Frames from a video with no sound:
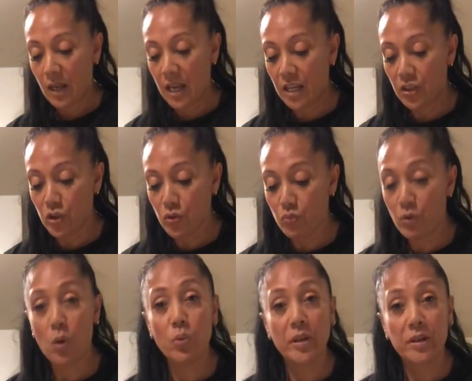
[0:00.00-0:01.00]
and you
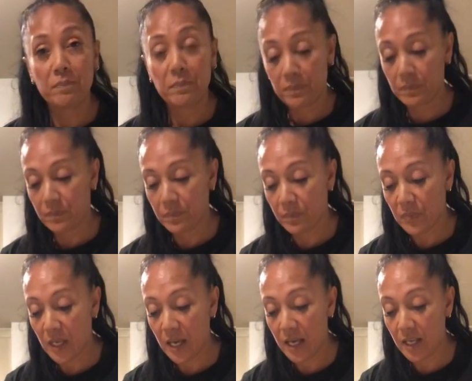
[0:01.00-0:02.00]
roll them.
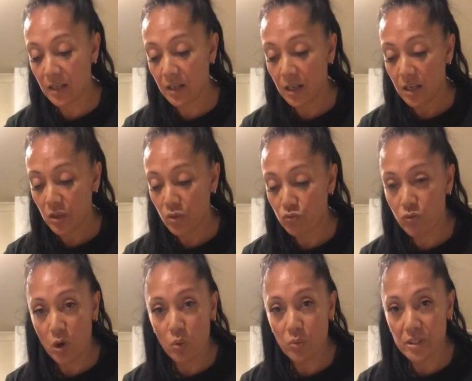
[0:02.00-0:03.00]
Okay, you
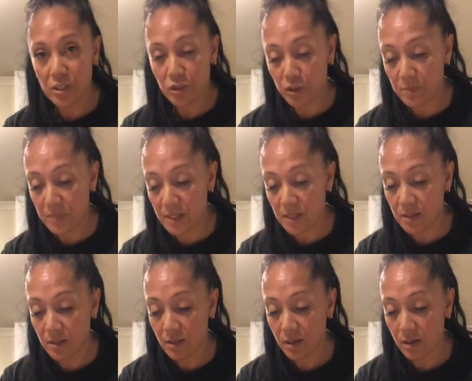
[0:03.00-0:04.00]
roll the strips
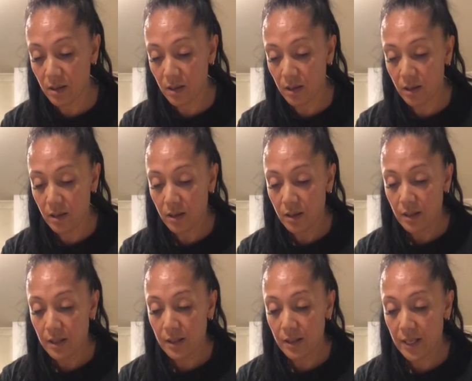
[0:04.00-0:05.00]

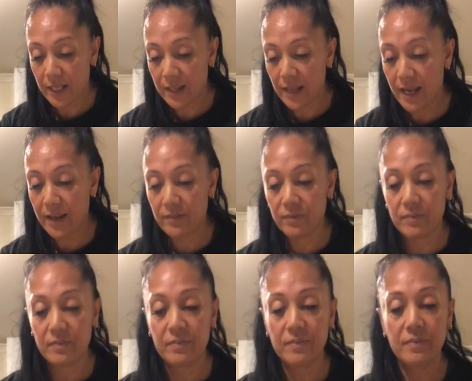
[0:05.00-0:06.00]
like that.
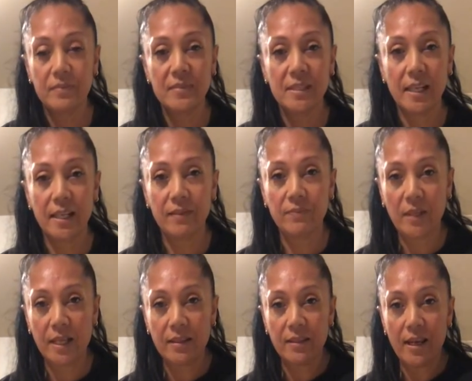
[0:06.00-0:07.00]
See,
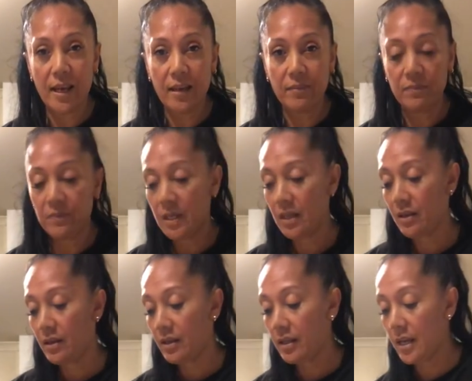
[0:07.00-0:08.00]
like that.
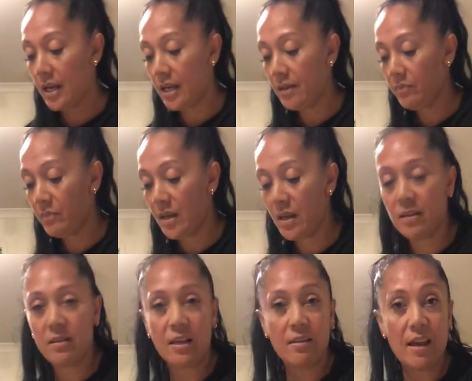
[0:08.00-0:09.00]
Okay, and
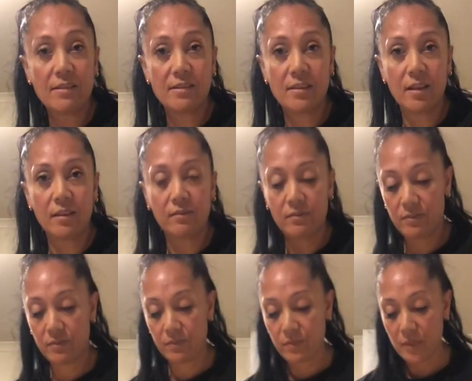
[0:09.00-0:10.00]
then that's it.
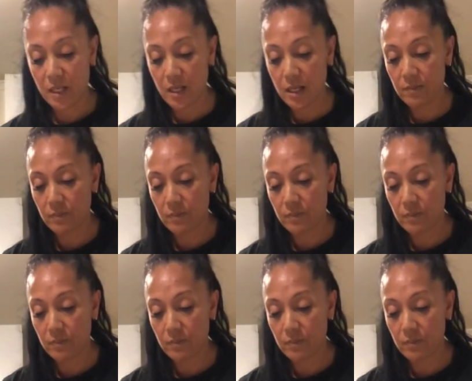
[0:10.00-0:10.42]
Okay,